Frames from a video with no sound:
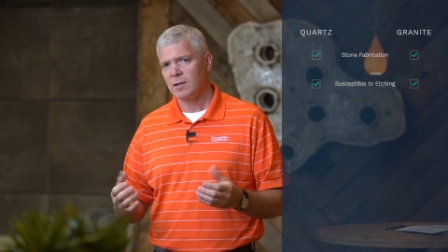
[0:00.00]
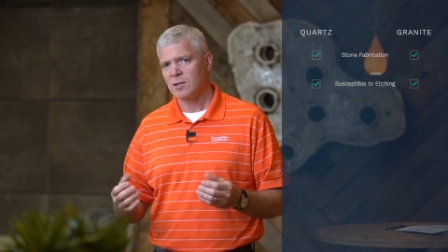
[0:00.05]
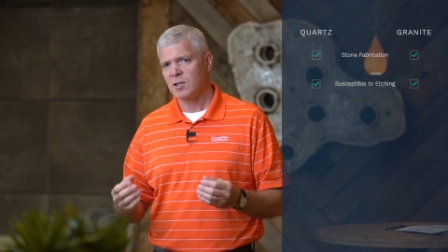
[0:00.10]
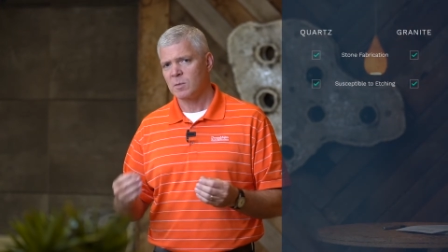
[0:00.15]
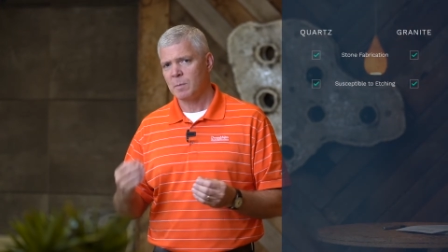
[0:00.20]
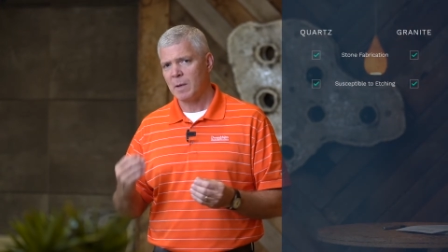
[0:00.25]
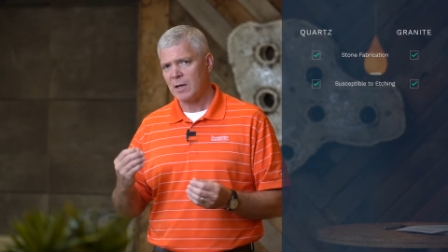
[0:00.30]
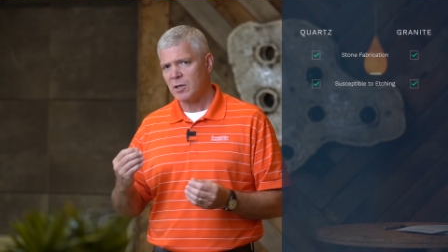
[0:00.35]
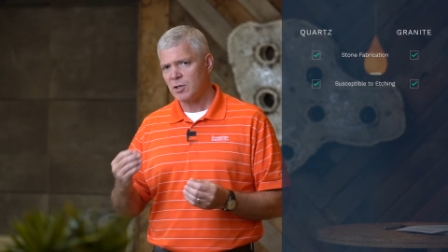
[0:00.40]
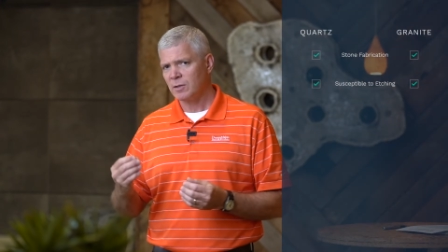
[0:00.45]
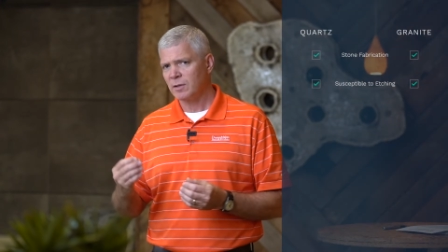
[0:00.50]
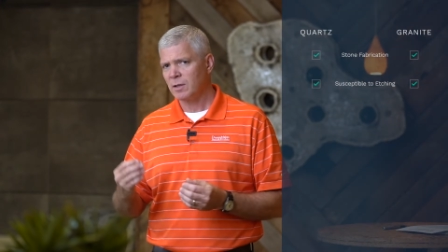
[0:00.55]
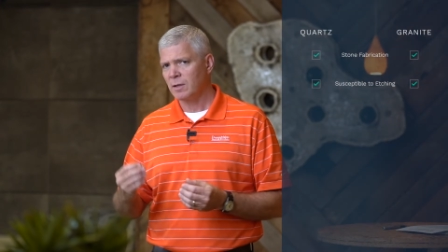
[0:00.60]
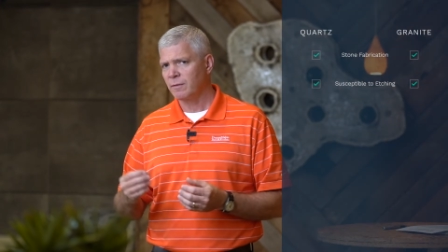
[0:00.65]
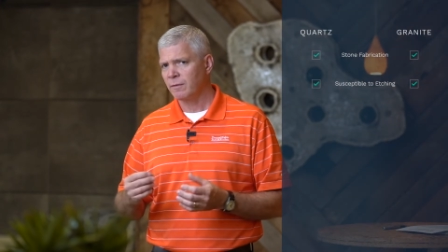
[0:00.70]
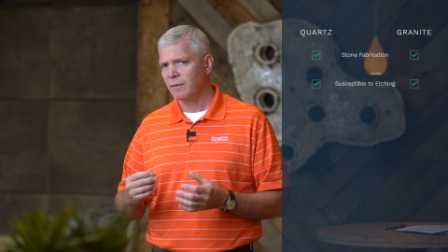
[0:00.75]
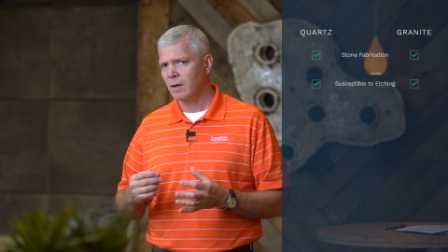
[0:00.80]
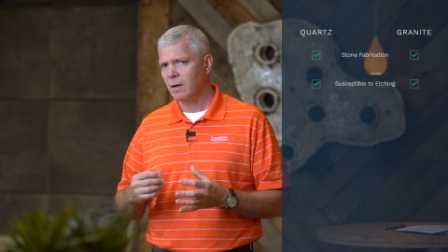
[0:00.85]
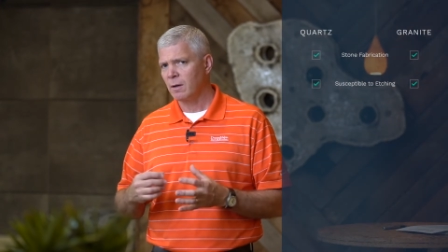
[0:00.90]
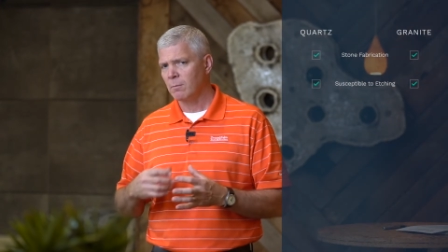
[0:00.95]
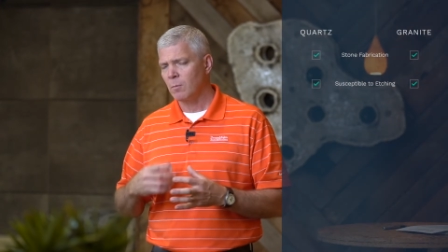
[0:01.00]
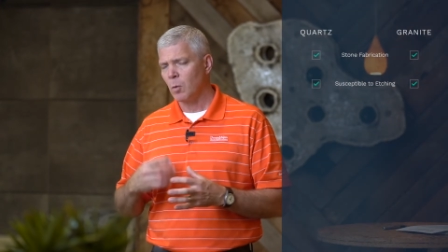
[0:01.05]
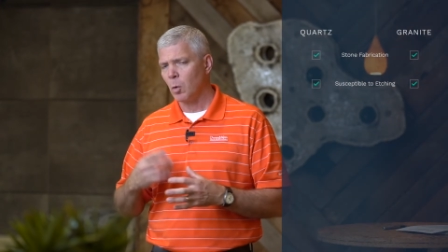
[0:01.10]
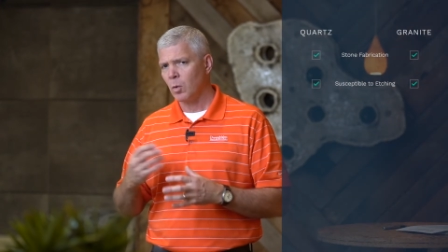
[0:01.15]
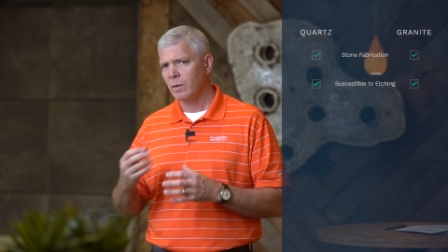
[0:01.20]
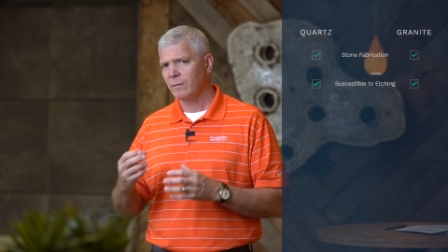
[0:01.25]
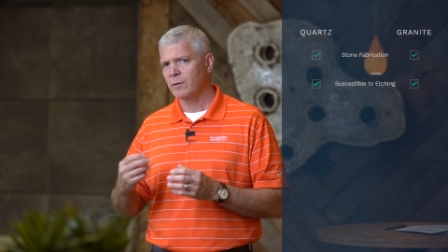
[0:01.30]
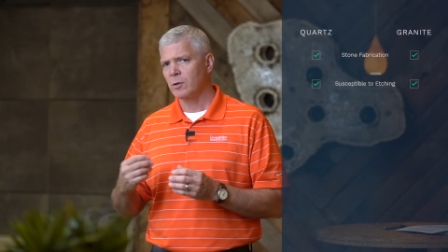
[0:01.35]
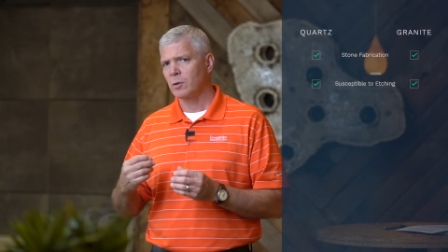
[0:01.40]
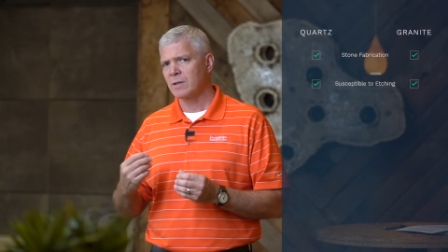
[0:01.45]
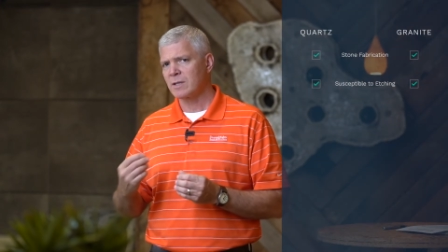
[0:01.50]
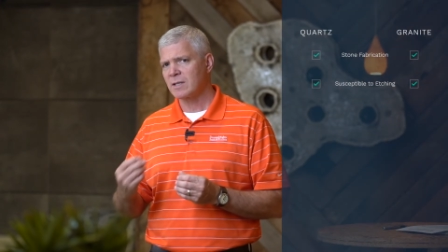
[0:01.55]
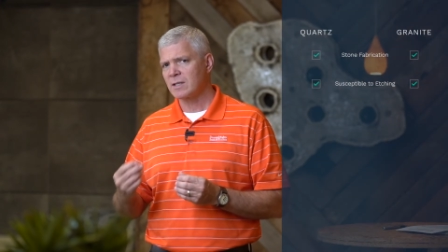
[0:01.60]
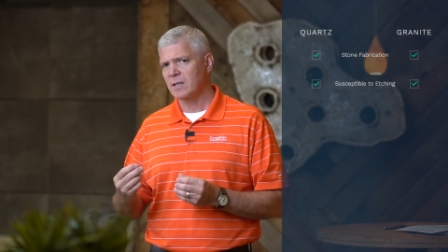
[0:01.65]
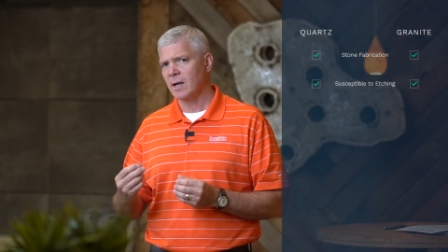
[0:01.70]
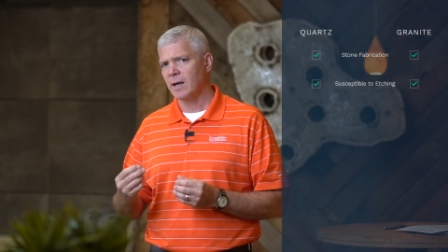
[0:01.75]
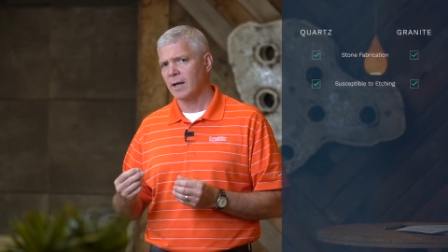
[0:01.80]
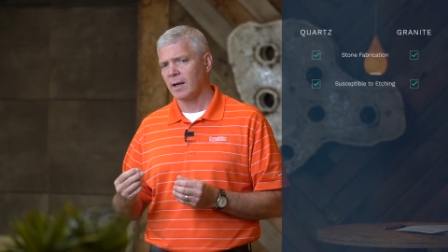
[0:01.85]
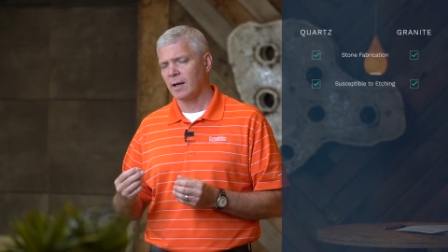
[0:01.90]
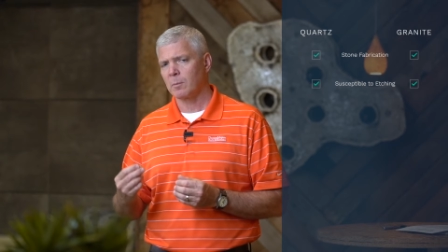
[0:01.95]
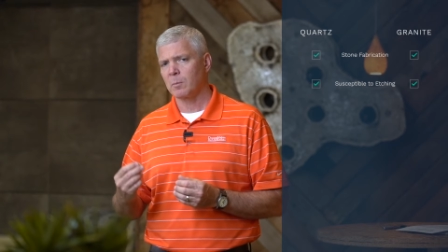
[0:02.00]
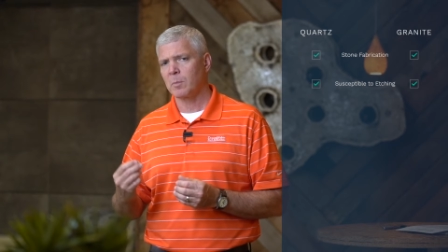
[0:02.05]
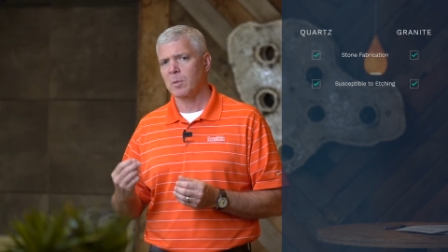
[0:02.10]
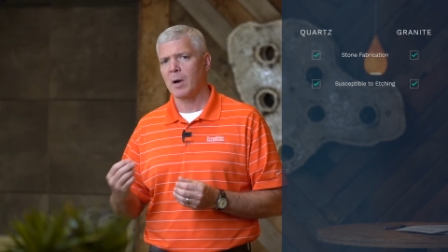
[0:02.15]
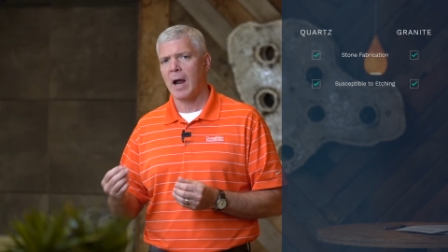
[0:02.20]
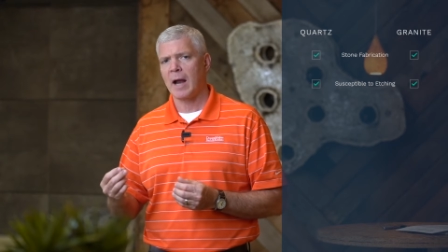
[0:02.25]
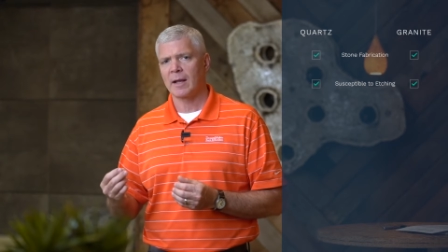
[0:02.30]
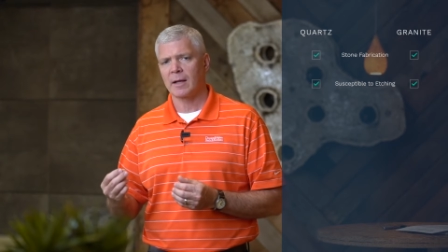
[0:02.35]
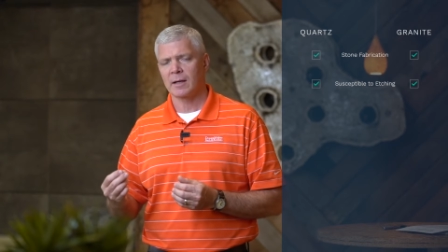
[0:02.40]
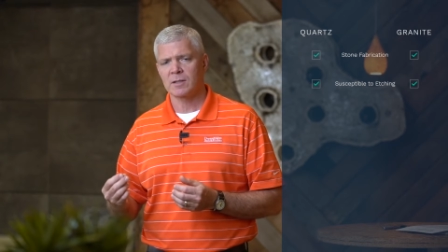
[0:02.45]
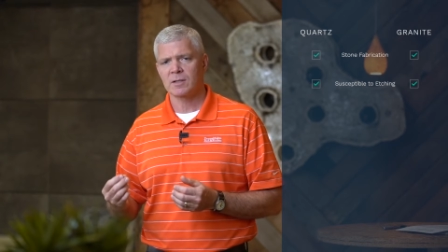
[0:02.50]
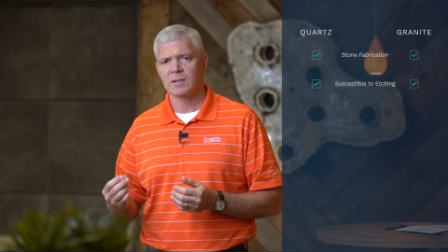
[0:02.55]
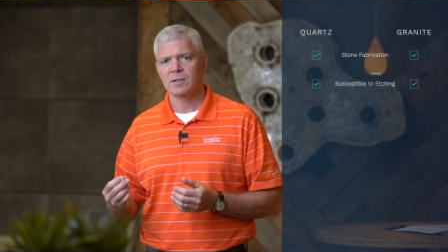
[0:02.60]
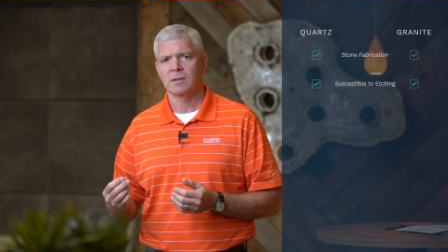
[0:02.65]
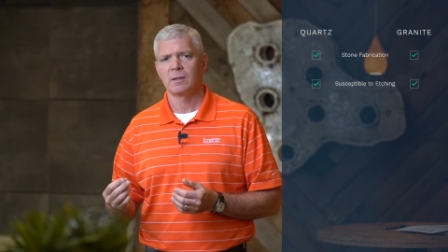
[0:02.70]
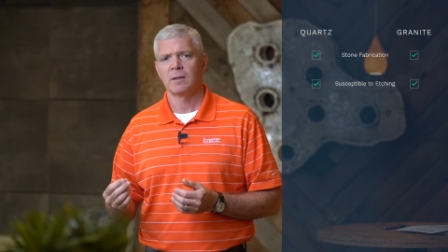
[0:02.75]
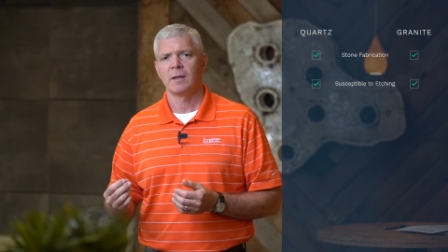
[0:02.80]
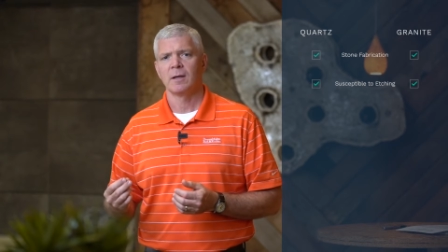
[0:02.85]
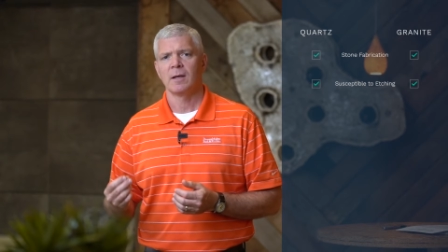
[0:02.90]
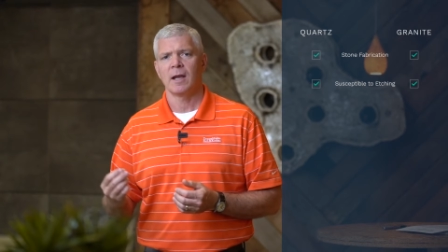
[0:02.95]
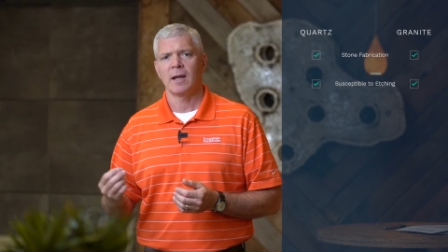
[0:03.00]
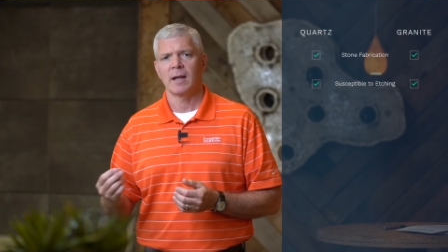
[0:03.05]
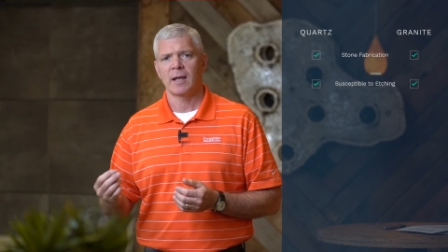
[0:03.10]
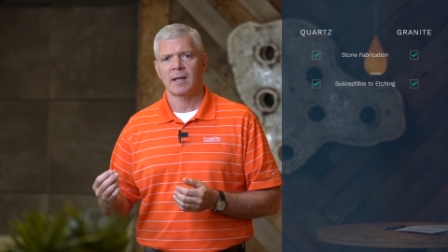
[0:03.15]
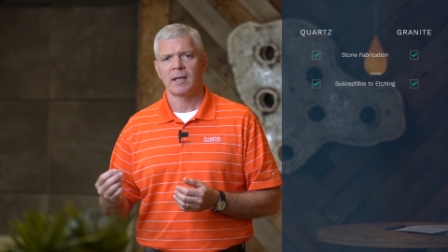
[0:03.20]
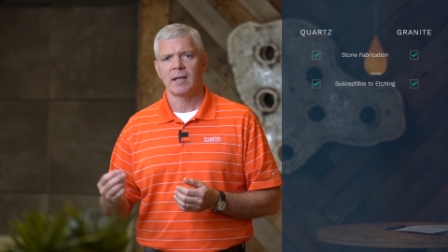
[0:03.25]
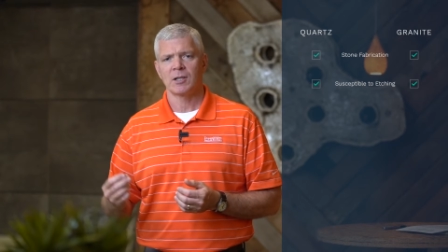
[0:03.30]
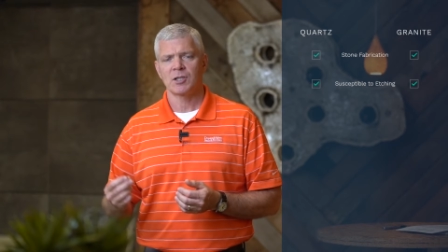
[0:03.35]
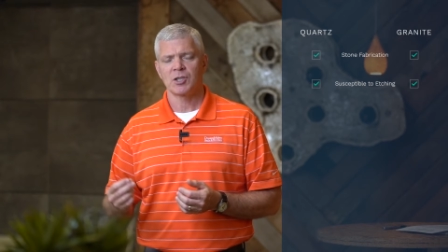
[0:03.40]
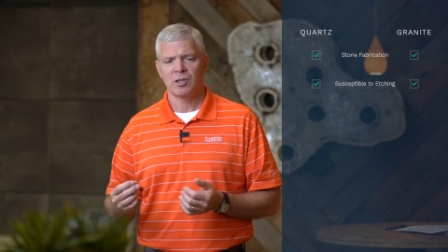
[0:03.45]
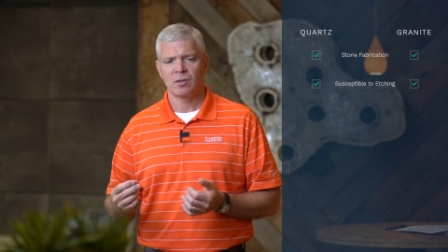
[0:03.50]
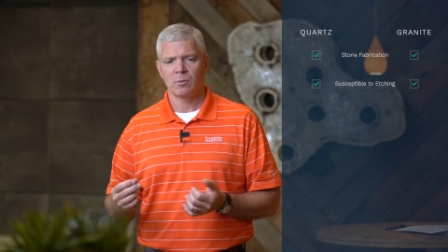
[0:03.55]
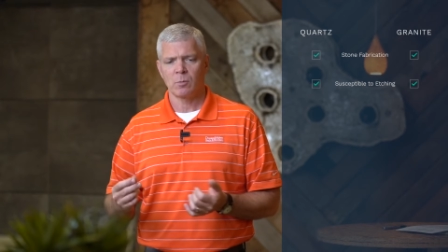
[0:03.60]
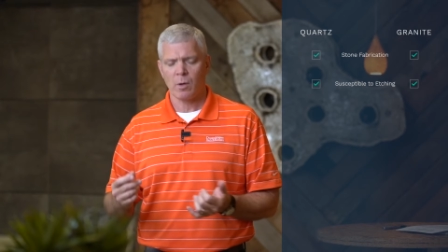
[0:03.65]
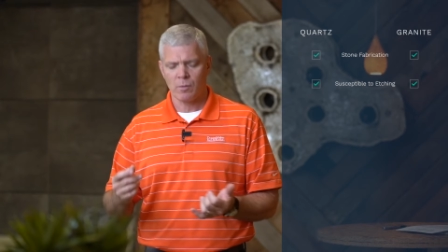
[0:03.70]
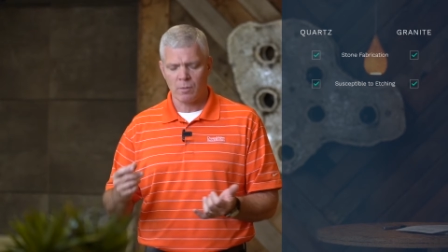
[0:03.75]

especially from more of your acidic products in a kitchen,